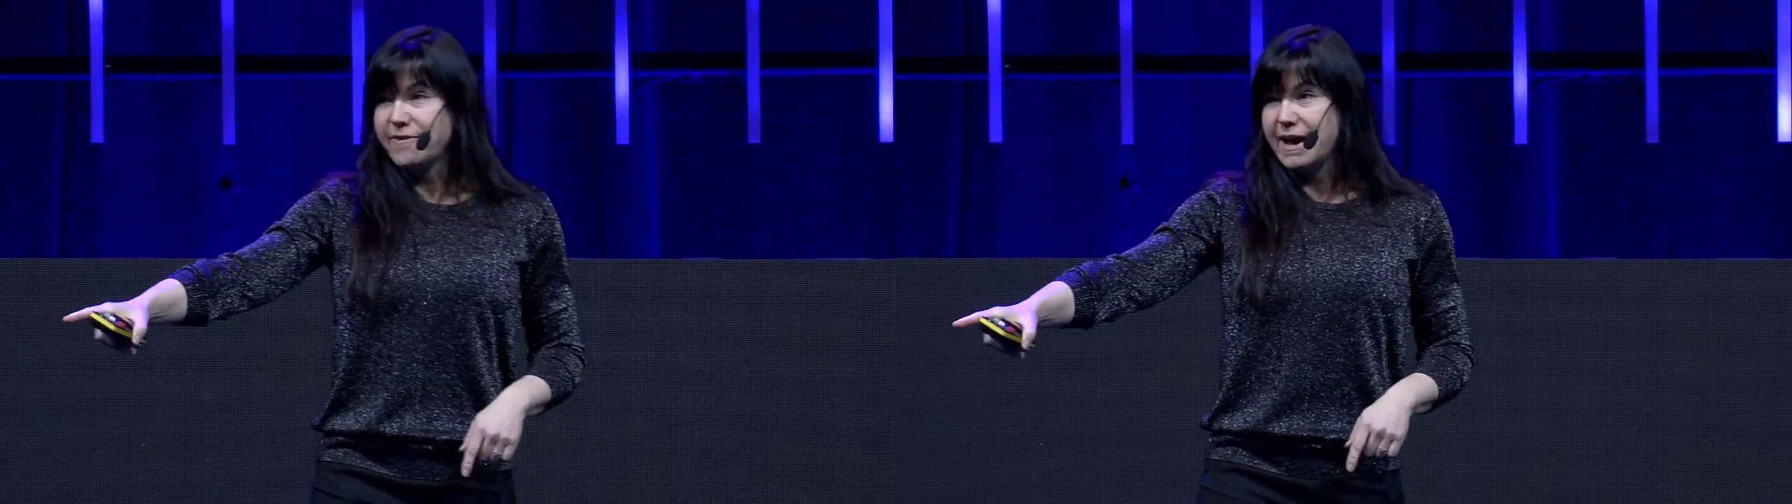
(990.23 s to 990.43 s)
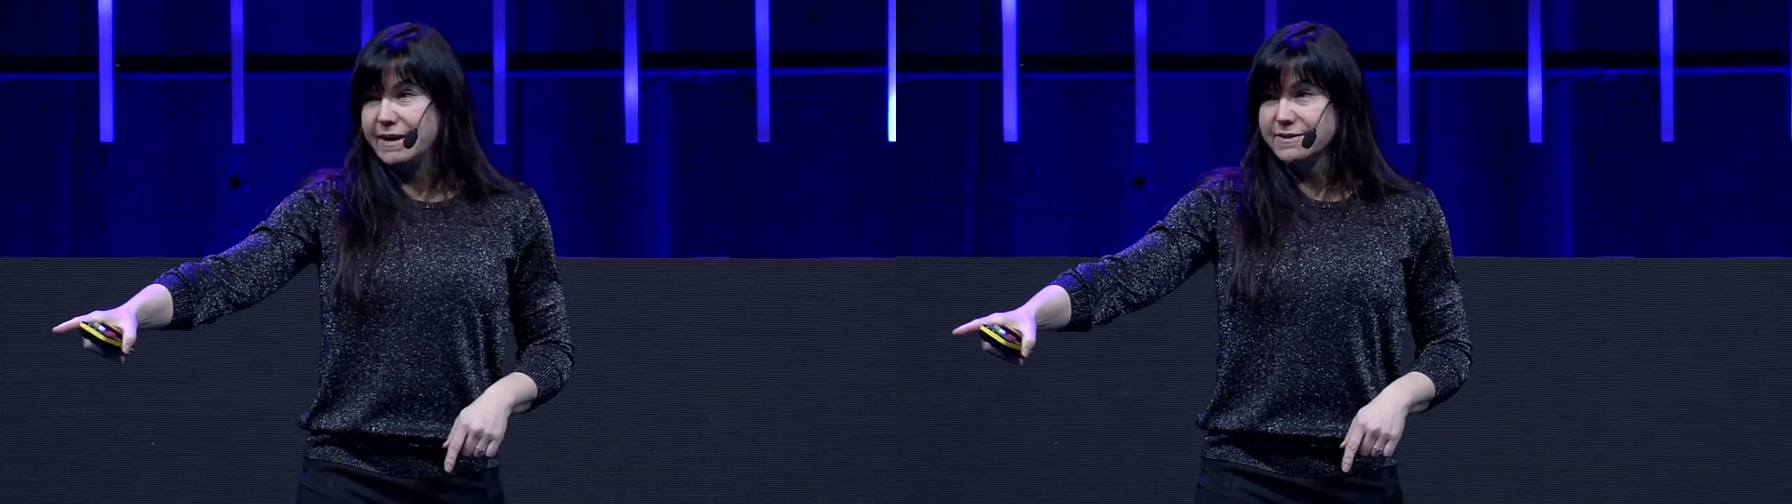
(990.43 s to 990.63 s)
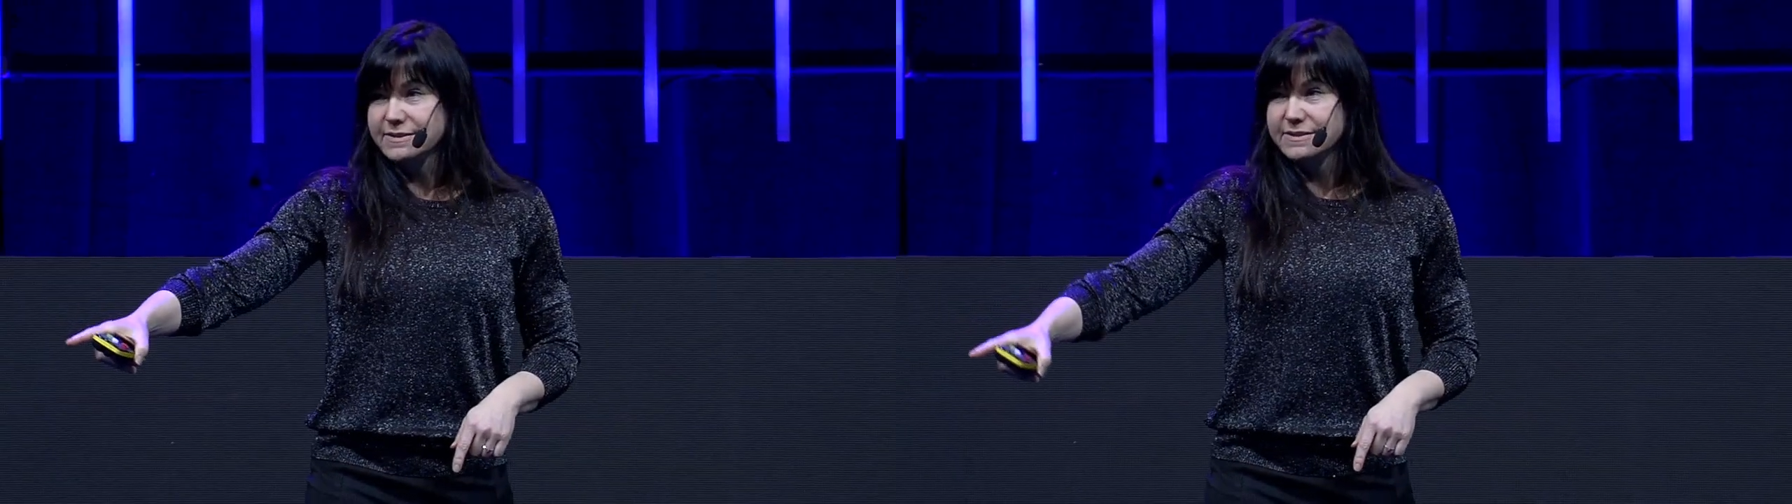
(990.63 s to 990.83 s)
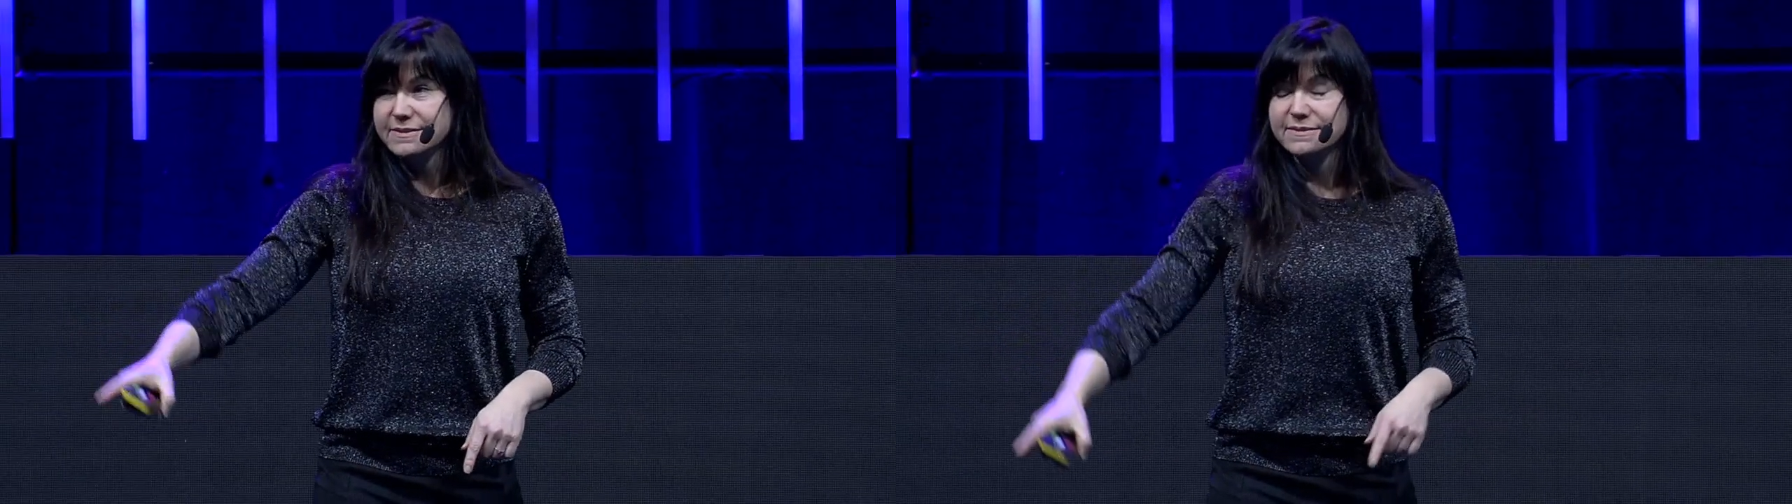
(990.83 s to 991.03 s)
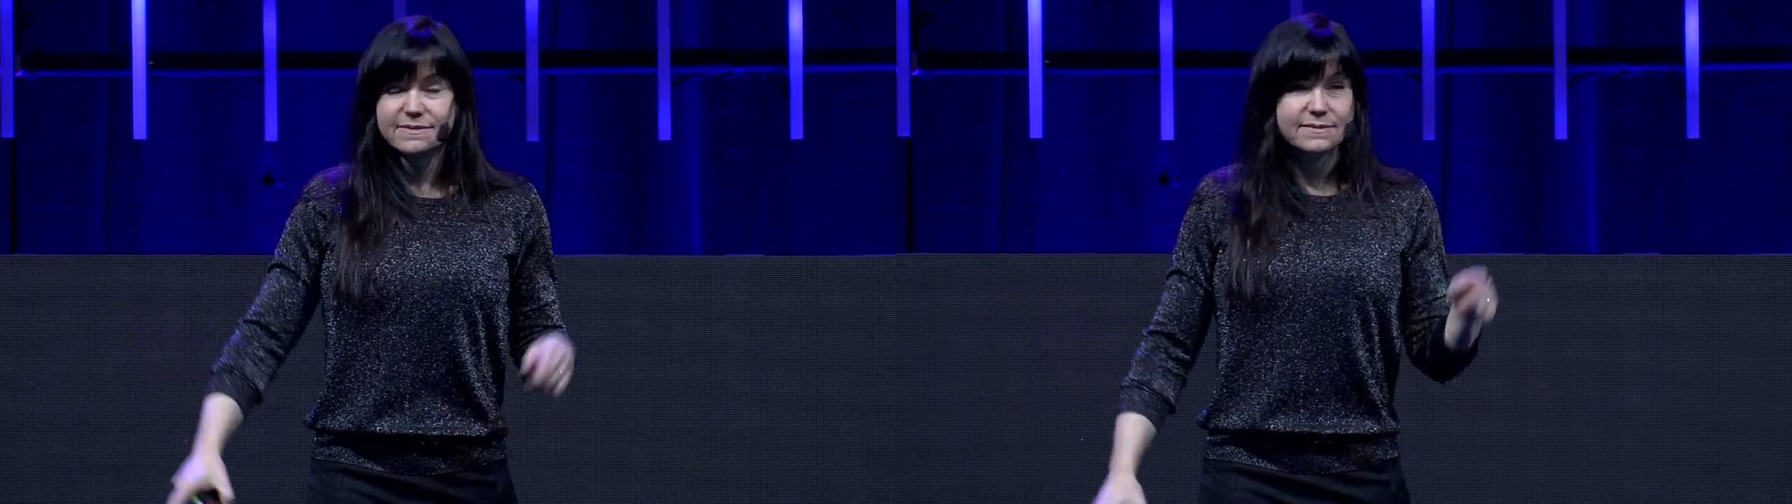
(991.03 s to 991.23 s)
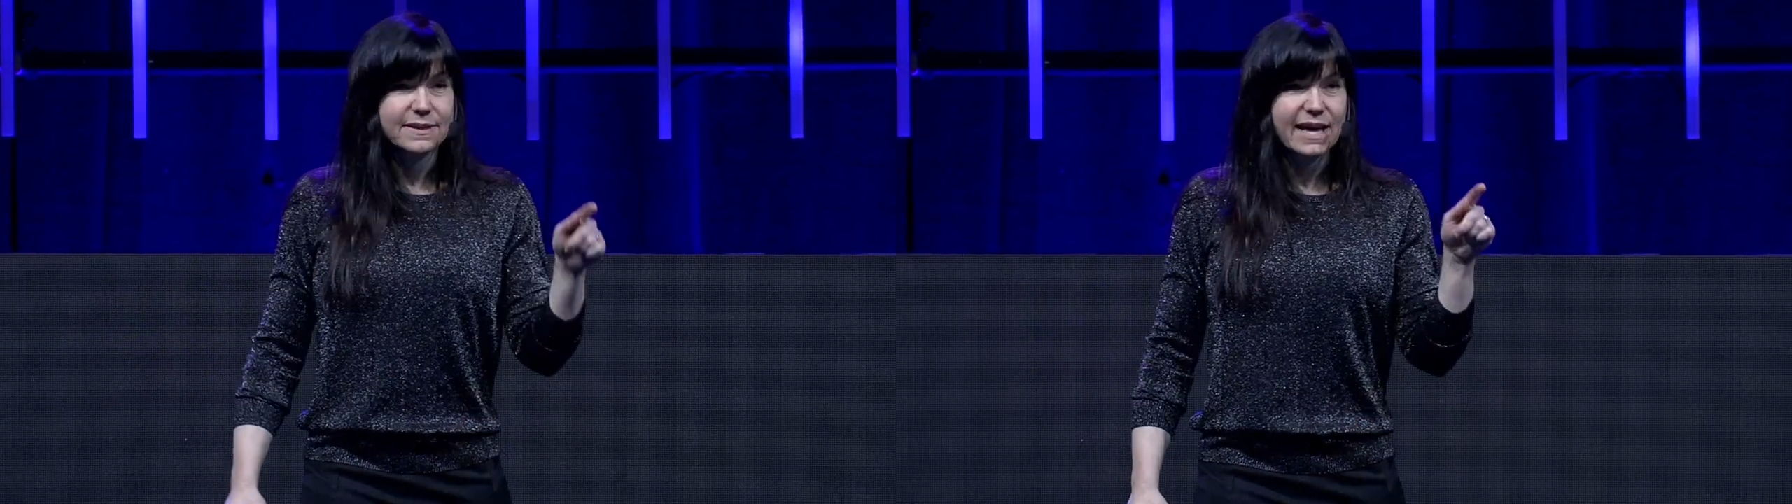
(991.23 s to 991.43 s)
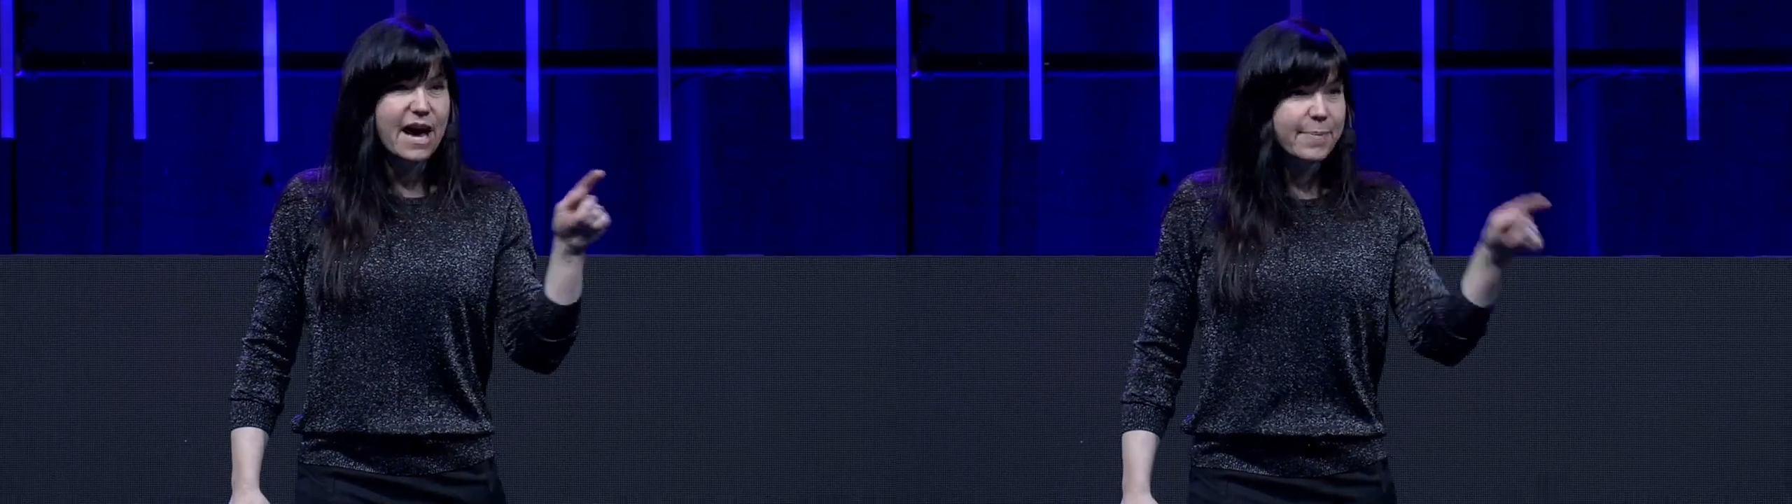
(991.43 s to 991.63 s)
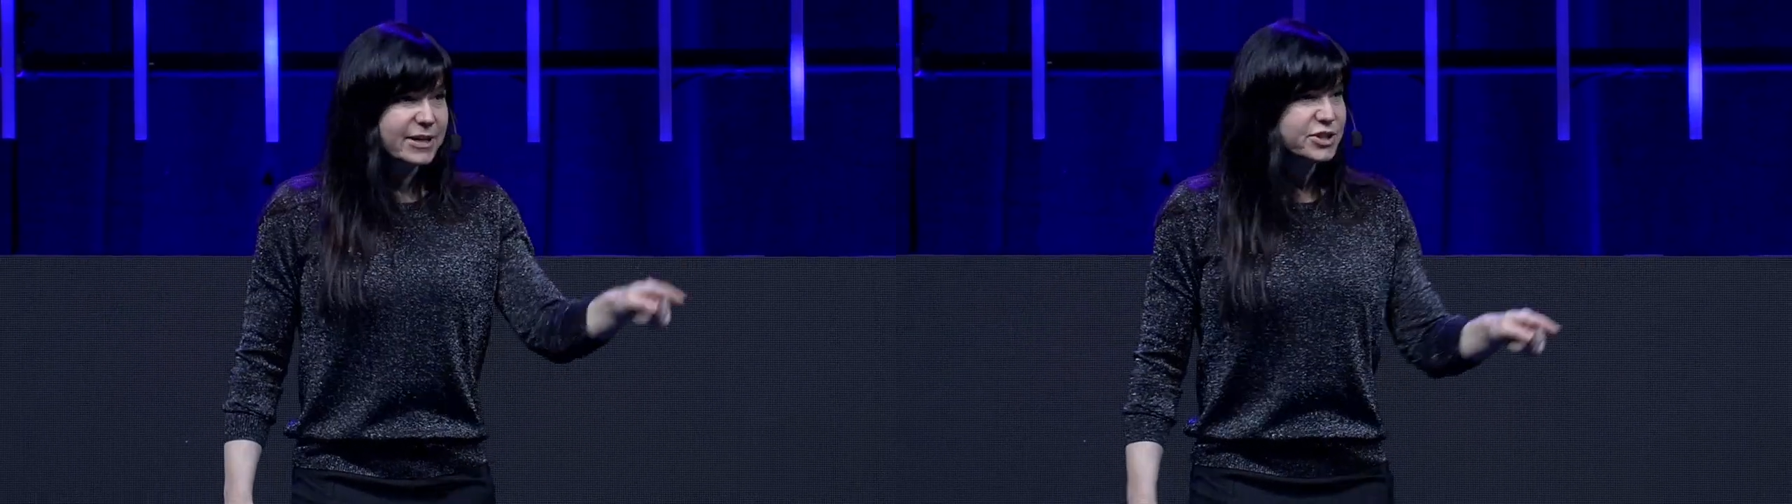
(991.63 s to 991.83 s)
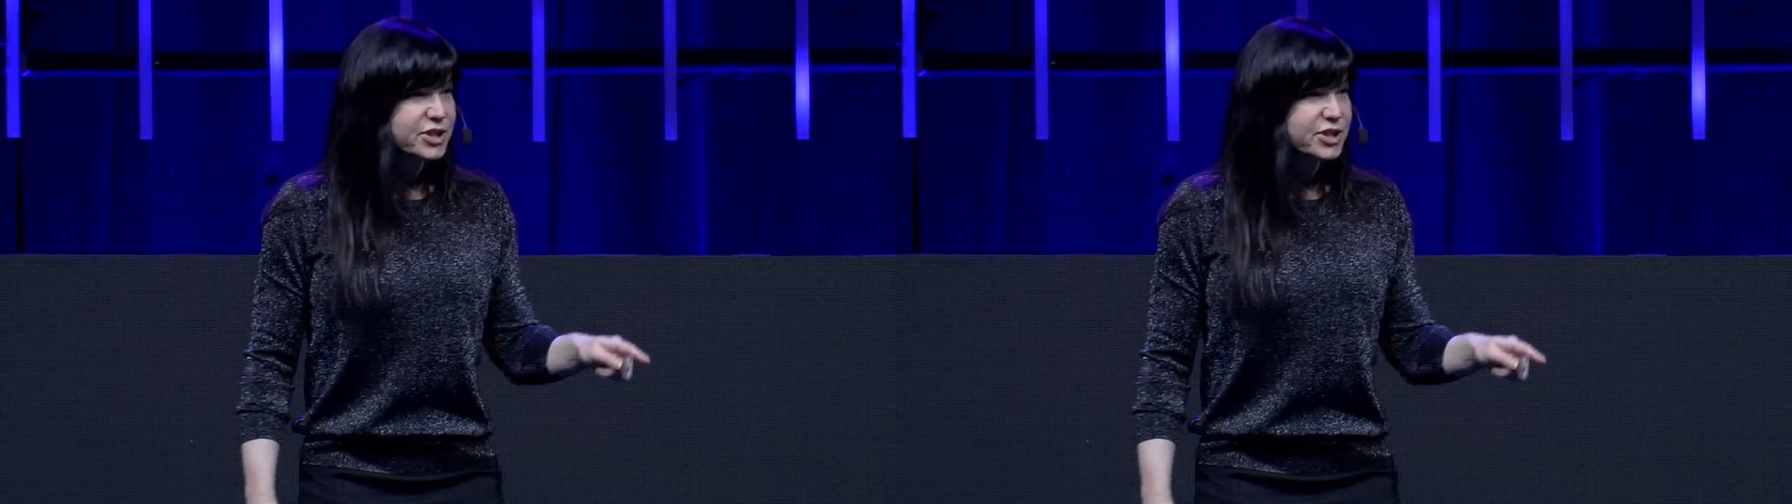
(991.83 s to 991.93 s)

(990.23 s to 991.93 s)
files? How about